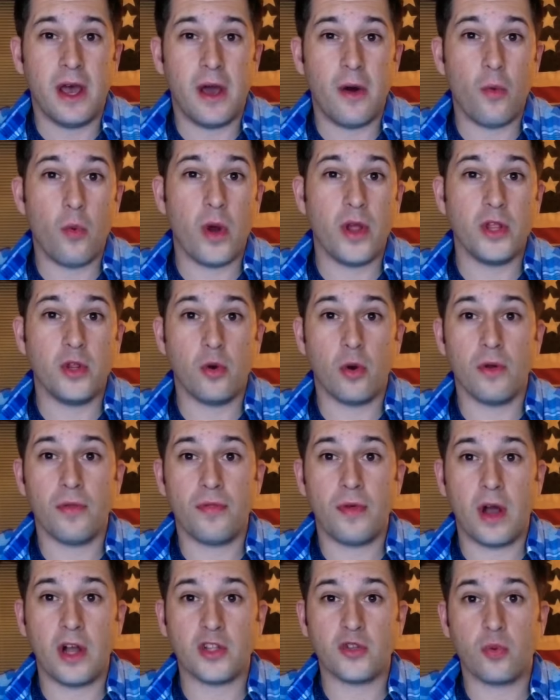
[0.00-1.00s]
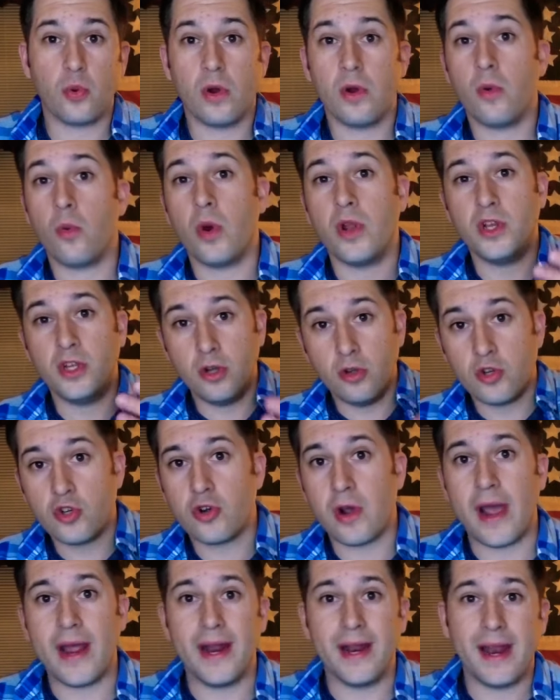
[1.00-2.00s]
what your thoughts were when you
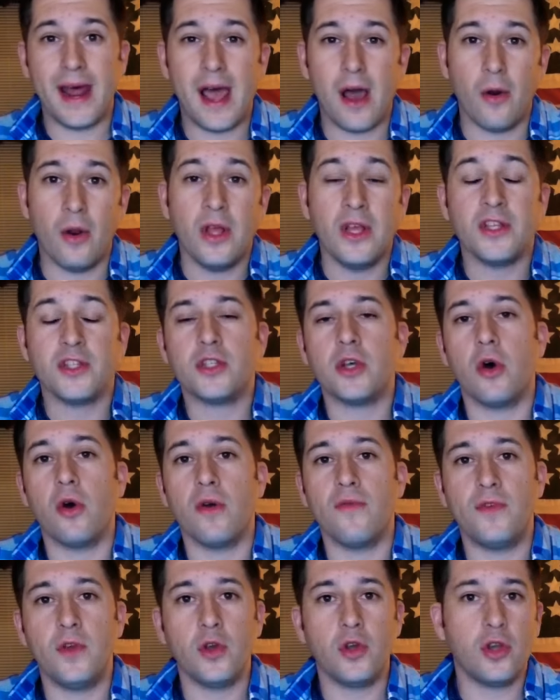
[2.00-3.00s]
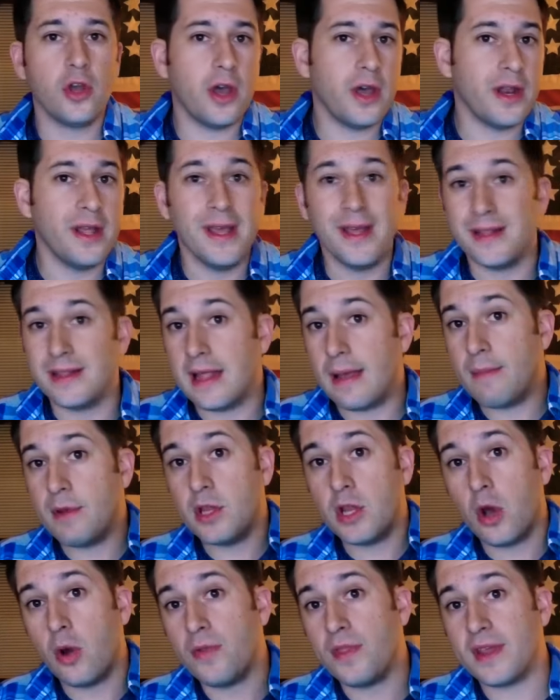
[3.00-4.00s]
tried it out. So if you could, let me
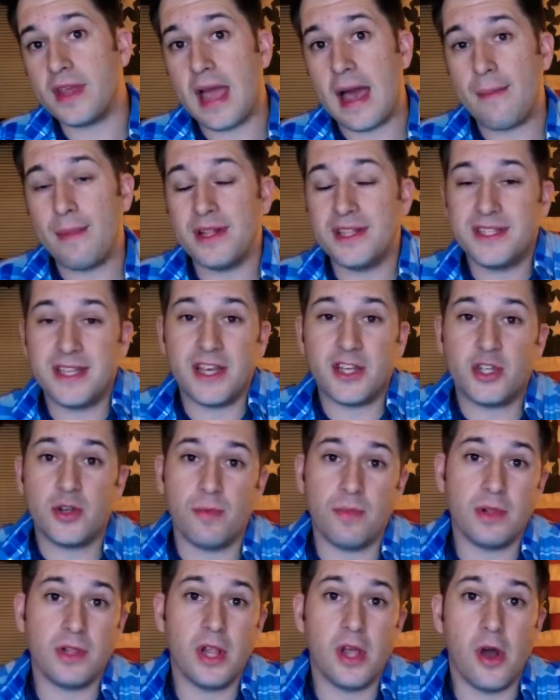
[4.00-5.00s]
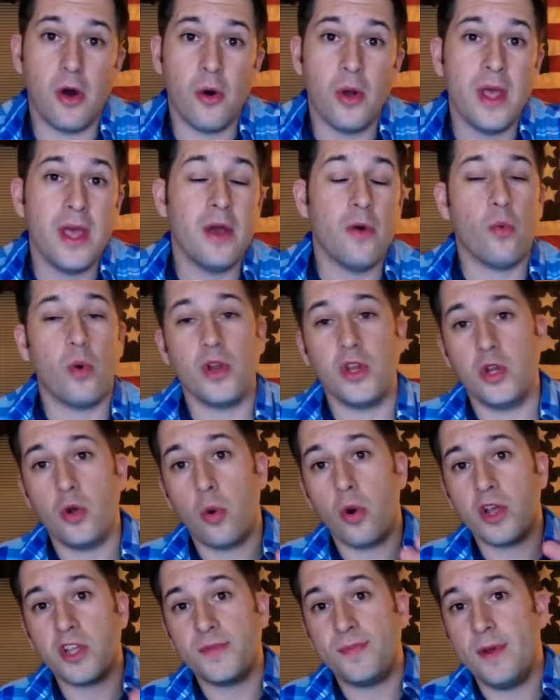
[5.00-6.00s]
know in the comment section below what
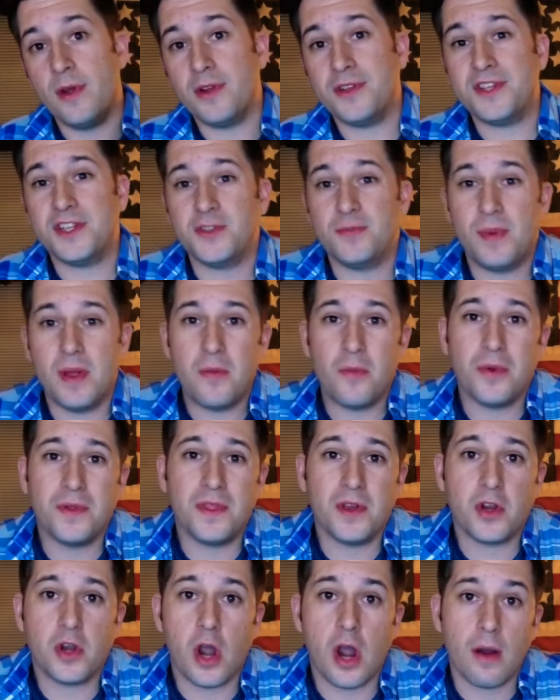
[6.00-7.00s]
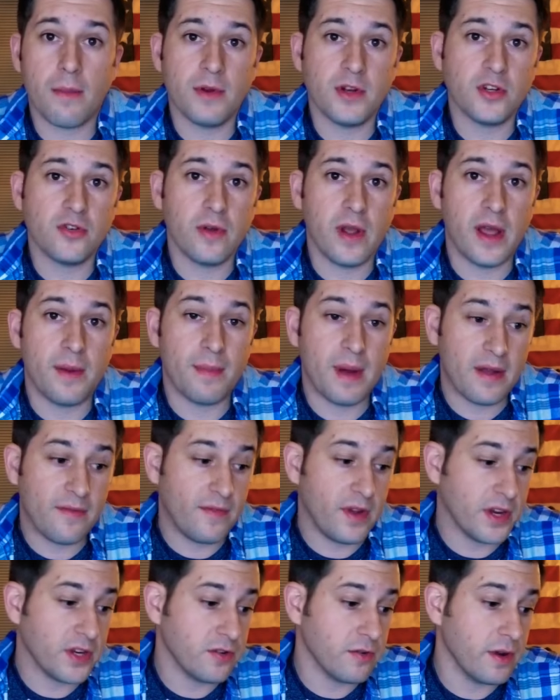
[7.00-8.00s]
your experience has been with the Carbon Trad by
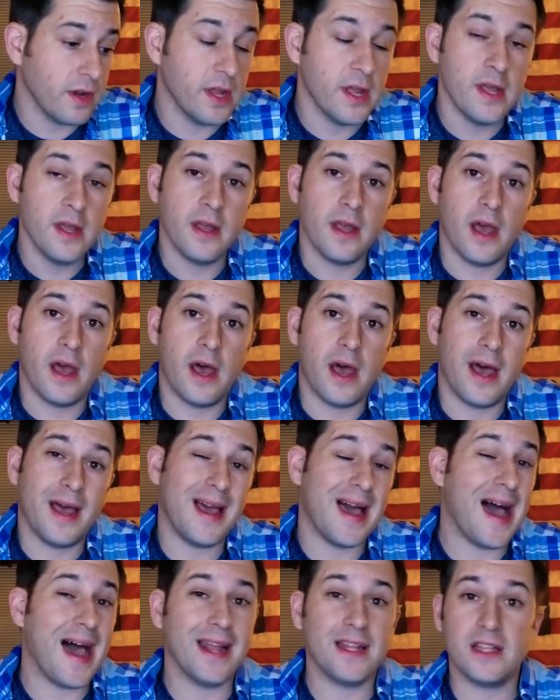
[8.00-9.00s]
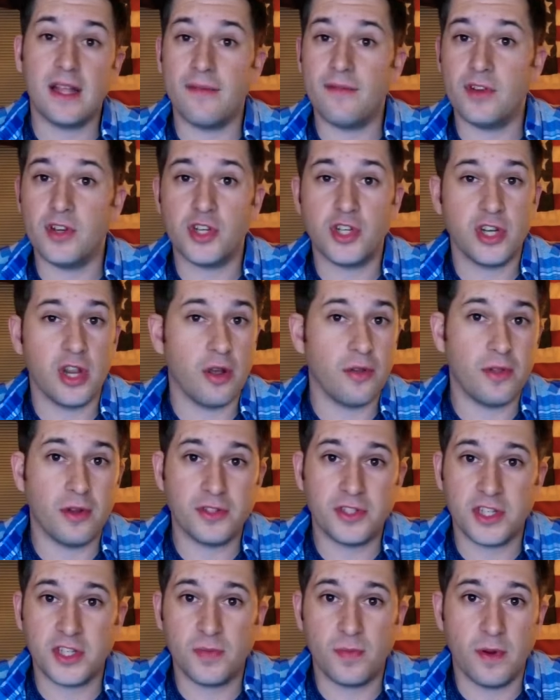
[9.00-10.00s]
Victory. I'd love to share
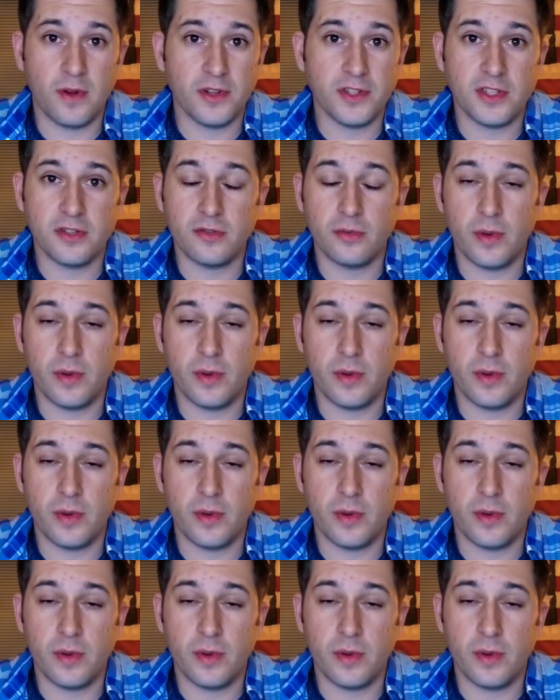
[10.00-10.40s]
those experiences